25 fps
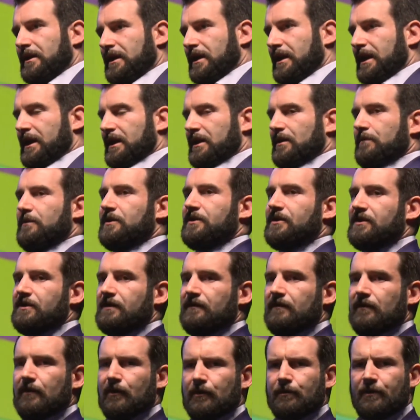an image is
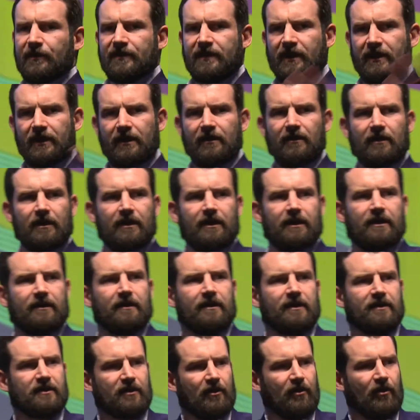evoked, particularly in
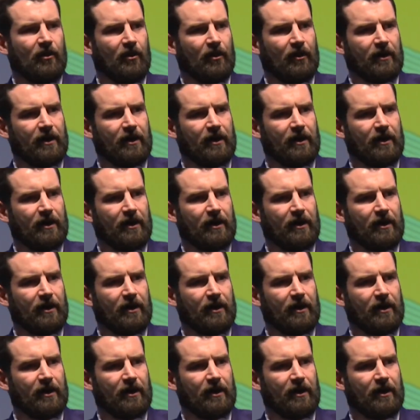this hall,